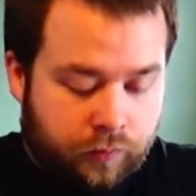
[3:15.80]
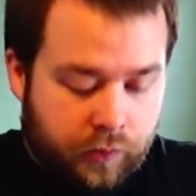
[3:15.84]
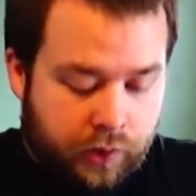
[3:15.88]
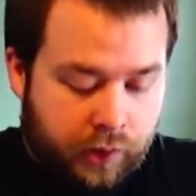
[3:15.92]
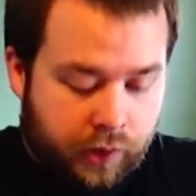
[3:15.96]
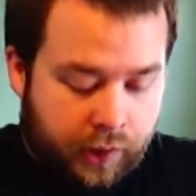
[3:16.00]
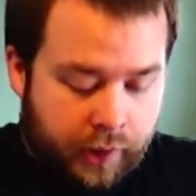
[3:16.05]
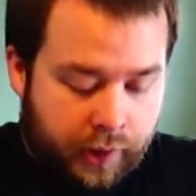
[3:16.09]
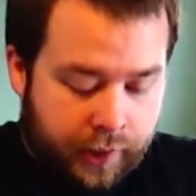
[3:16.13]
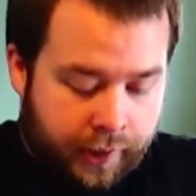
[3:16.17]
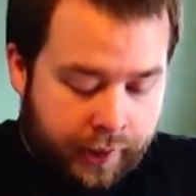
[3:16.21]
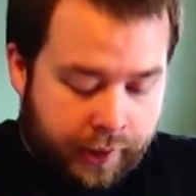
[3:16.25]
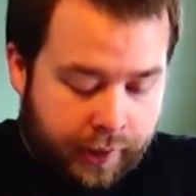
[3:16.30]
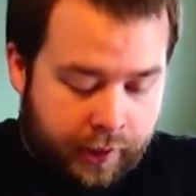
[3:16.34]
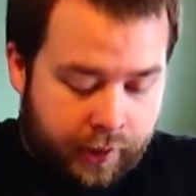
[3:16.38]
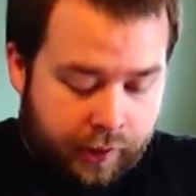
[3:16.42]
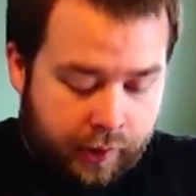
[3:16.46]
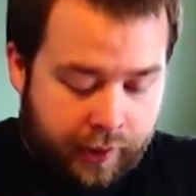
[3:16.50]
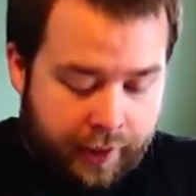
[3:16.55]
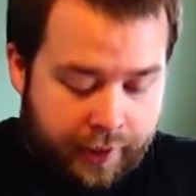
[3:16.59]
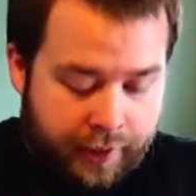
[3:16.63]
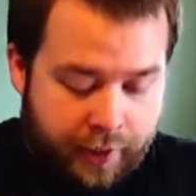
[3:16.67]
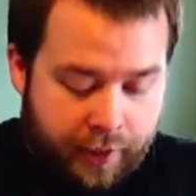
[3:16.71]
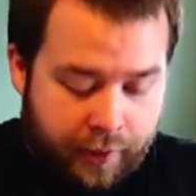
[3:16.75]
Kind of get it
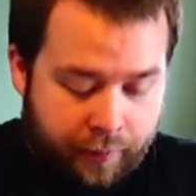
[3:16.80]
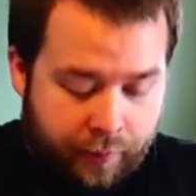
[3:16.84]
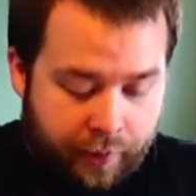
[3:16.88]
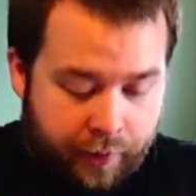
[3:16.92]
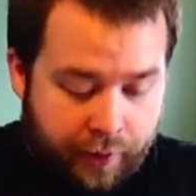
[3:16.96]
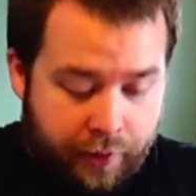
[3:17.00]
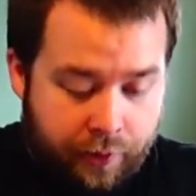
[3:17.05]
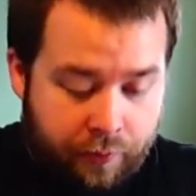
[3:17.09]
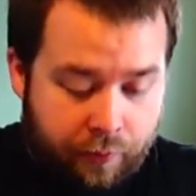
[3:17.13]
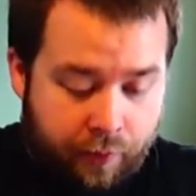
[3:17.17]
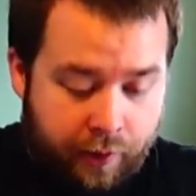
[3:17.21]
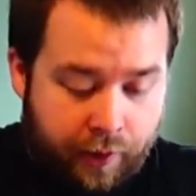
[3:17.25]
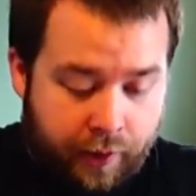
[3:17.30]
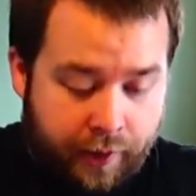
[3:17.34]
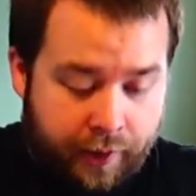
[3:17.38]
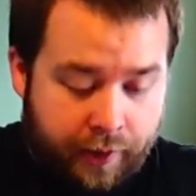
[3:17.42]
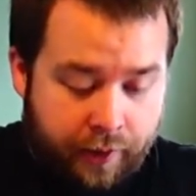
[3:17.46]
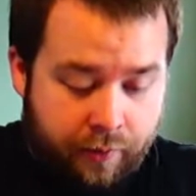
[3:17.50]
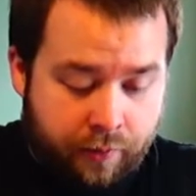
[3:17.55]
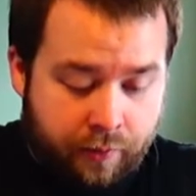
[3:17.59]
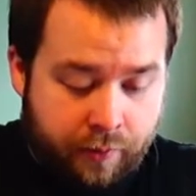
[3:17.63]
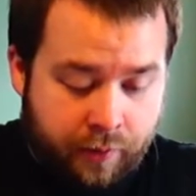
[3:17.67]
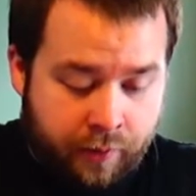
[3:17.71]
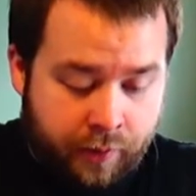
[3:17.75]
lined up how you want
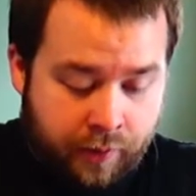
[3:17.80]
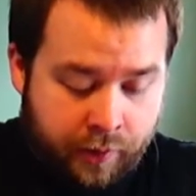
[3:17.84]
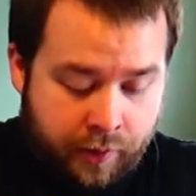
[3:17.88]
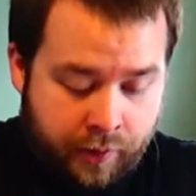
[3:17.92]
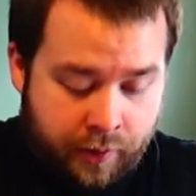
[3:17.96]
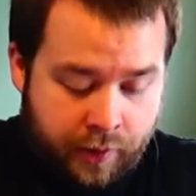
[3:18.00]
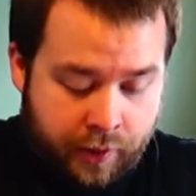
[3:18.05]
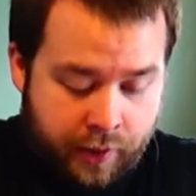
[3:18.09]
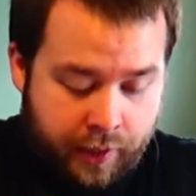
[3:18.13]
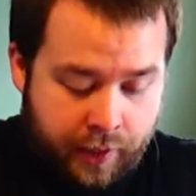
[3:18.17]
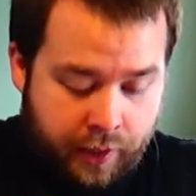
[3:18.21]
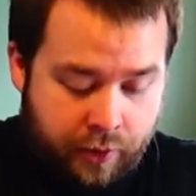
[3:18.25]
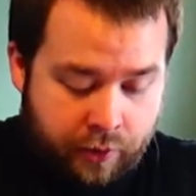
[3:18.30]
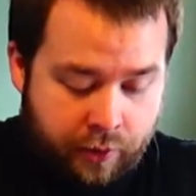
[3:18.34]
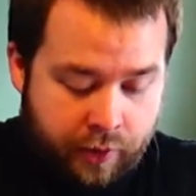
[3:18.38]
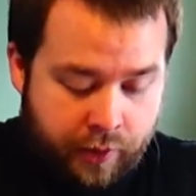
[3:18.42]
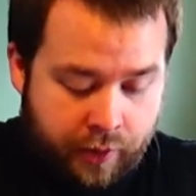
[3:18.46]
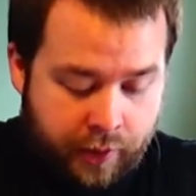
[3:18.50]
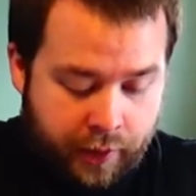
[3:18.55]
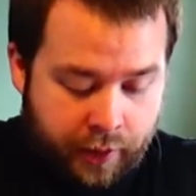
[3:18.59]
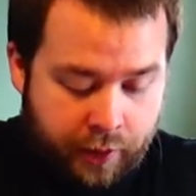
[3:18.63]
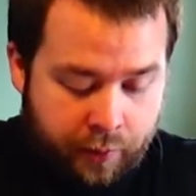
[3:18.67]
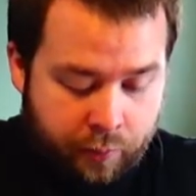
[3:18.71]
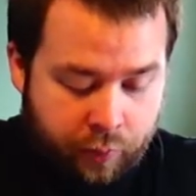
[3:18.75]
it. You
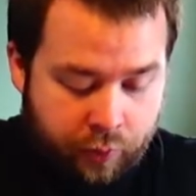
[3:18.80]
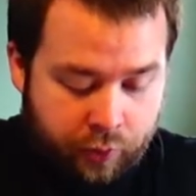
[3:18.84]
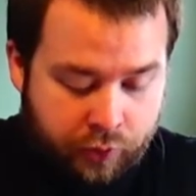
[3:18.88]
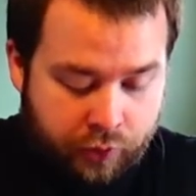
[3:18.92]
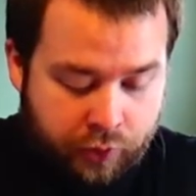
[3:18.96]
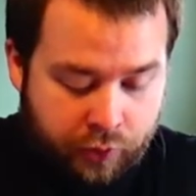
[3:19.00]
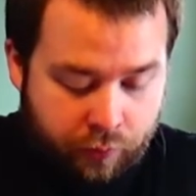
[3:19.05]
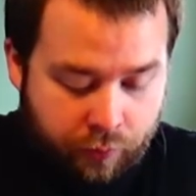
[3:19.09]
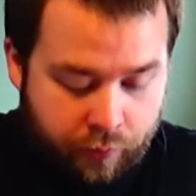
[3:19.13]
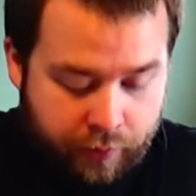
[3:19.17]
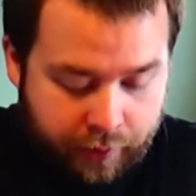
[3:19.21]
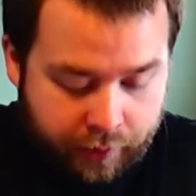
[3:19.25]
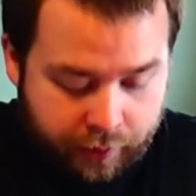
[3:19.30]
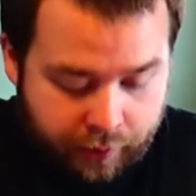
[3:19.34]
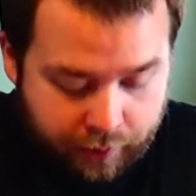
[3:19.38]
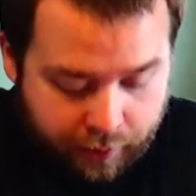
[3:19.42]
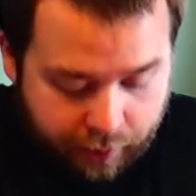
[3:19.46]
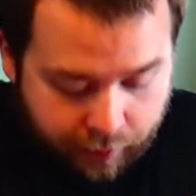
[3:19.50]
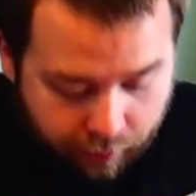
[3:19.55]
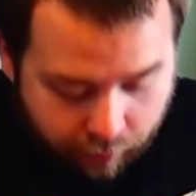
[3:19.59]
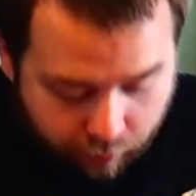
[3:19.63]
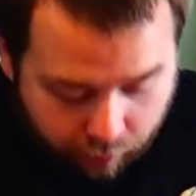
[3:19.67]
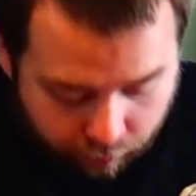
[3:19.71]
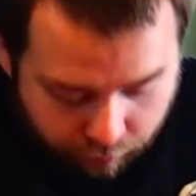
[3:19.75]
can kind of push the wing
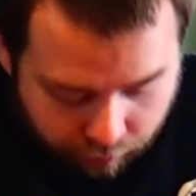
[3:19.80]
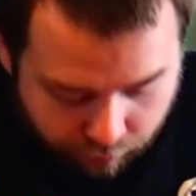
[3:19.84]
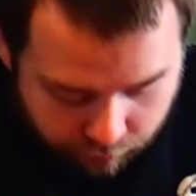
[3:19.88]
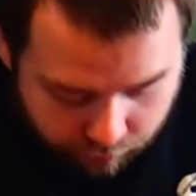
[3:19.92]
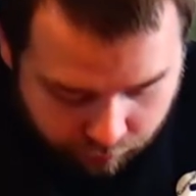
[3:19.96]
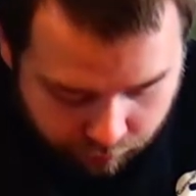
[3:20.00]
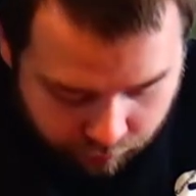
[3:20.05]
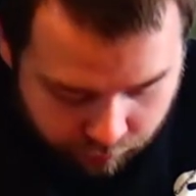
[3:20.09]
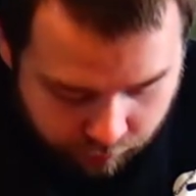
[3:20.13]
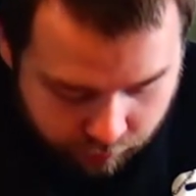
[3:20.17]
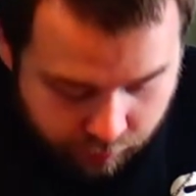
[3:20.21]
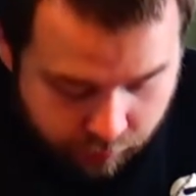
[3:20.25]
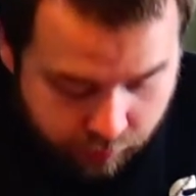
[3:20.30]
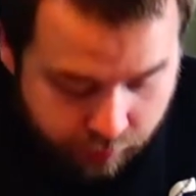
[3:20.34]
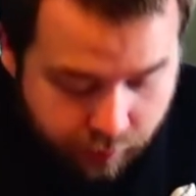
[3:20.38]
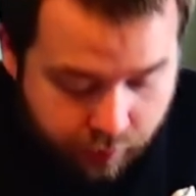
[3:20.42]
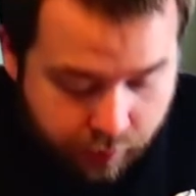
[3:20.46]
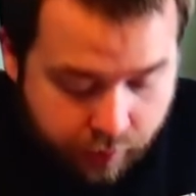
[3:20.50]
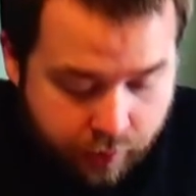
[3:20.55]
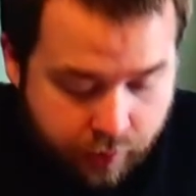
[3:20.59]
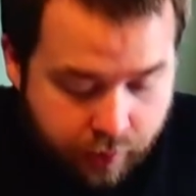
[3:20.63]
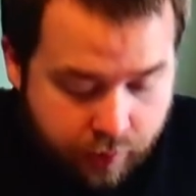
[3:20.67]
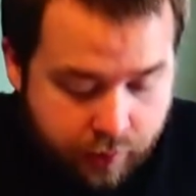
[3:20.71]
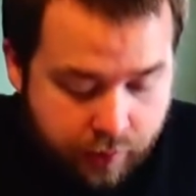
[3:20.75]
down
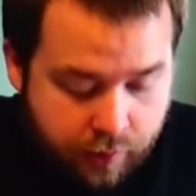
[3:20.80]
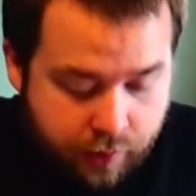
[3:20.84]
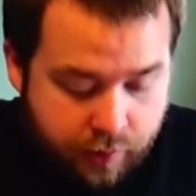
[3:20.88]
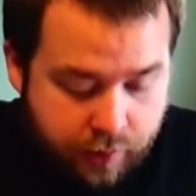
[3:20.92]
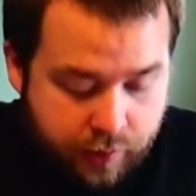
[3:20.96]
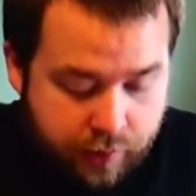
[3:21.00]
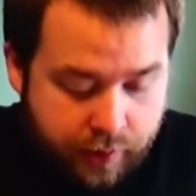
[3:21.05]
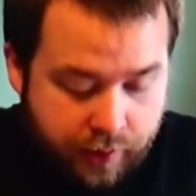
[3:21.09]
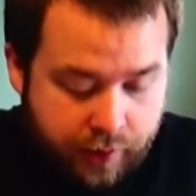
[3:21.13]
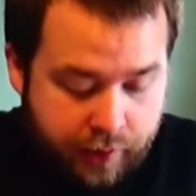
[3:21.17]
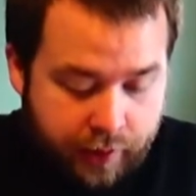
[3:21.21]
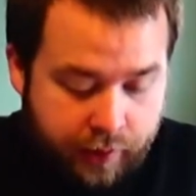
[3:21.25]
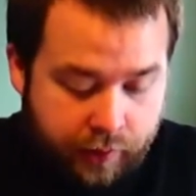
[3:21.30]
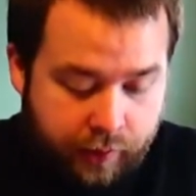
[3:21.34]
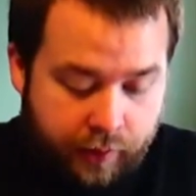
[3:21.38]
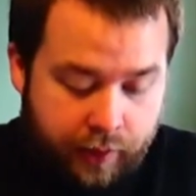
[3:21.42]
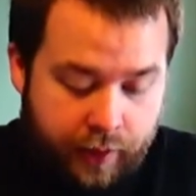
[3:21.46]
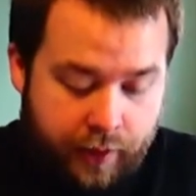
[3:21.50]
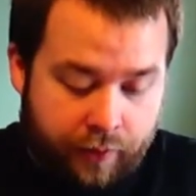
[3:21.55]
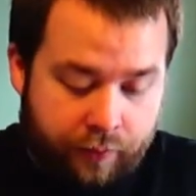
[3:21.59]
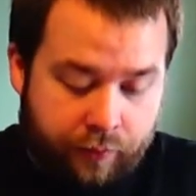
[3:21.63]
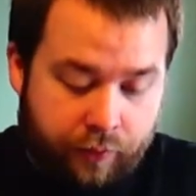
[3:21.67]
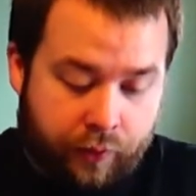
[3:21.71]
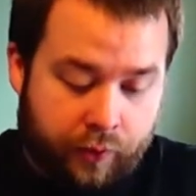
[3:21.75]
to get it
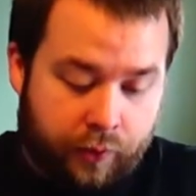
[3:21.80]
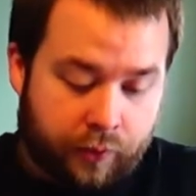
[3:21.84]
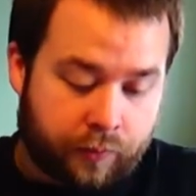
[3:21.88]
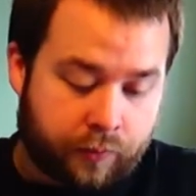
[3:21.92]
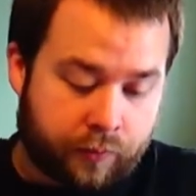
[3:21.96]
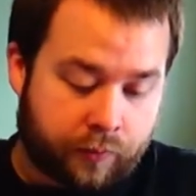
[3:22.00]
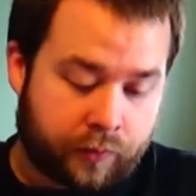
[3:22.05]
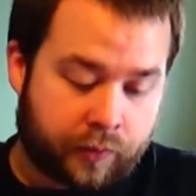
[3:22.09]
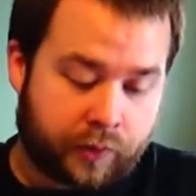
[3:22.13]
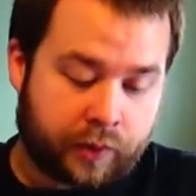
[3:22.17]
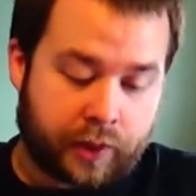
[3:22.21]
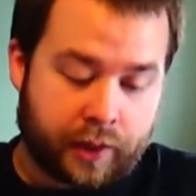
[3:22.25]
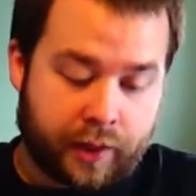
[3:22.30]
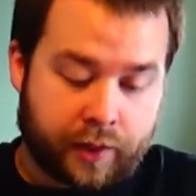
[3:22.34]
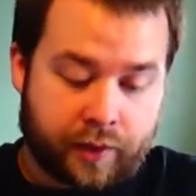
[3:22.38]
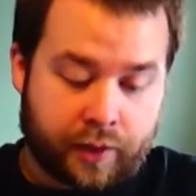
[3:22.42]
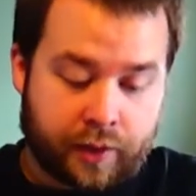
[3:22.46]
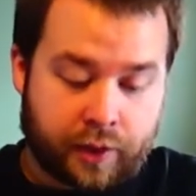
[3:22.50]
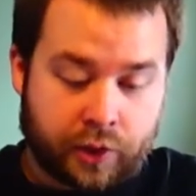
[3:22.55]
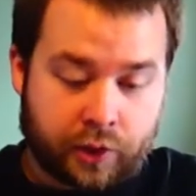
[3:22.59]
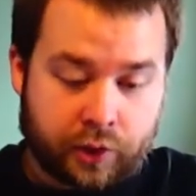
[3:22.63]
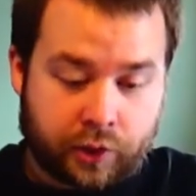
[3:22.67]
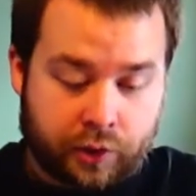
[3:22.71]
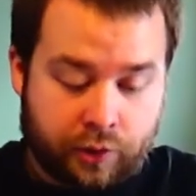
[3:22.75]
level, and
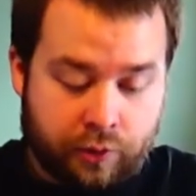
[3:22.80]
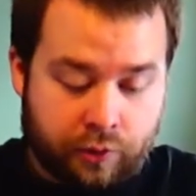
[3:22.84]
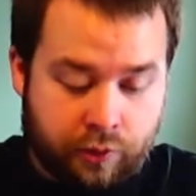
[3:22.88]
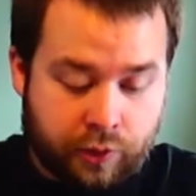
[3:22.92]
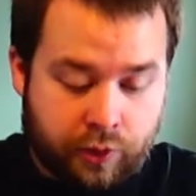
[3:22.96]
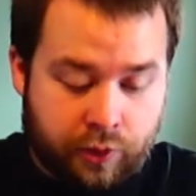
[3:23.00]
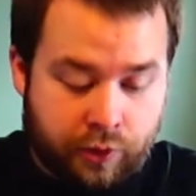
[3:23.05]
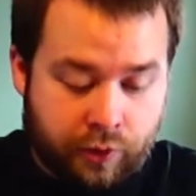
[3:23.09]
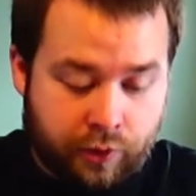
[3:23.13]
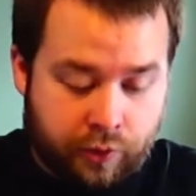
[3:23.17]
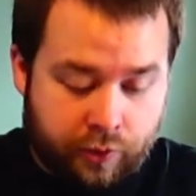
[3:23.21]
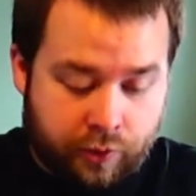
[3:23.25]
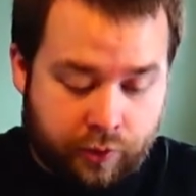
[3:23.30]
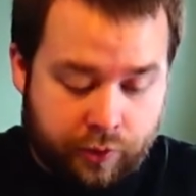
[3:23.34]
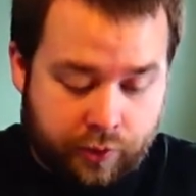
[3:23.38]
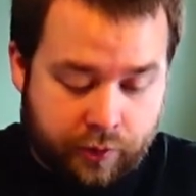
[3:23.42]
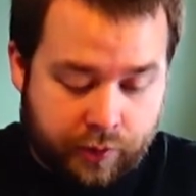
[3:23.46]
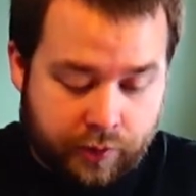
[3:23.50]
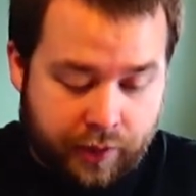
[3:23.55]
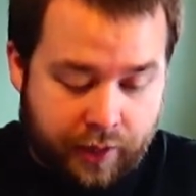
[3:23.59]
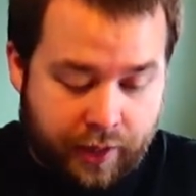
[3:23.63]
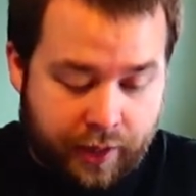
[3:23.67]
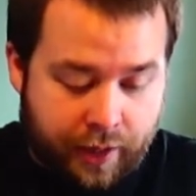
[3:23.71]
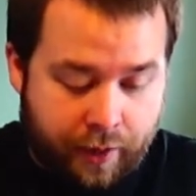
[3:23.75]
then just use your
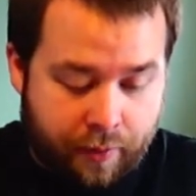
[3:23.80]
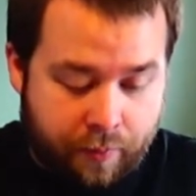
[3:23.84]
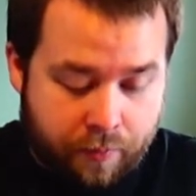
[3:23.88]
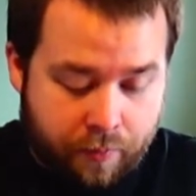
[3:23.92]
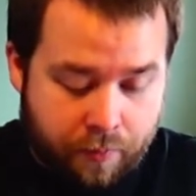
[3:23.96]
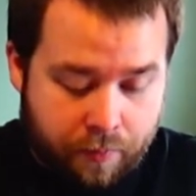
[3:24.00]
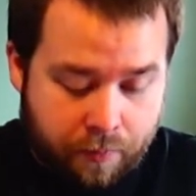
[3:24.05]
tape